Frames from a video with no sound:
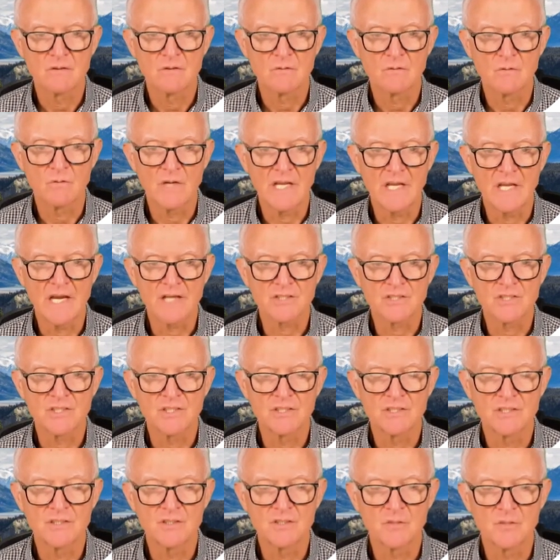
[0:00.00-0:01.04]

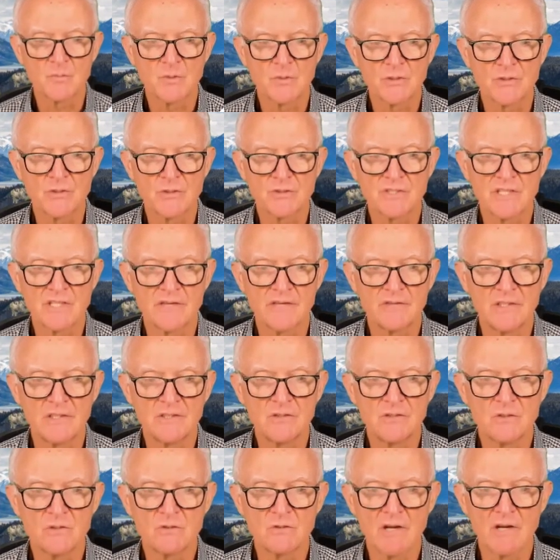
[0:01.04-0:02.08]
reaction to produce
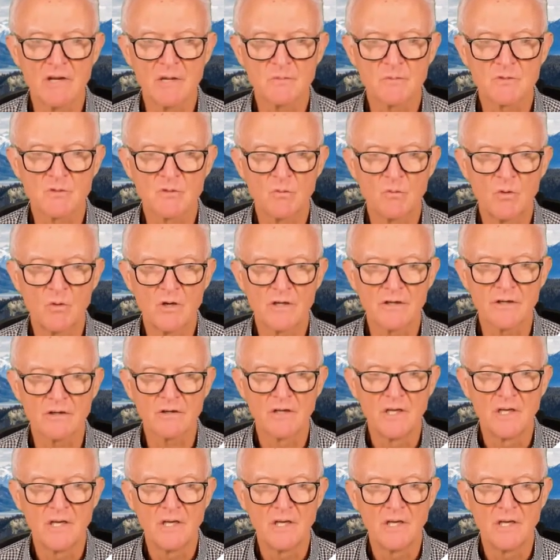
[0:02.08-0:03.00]
72 grams of water?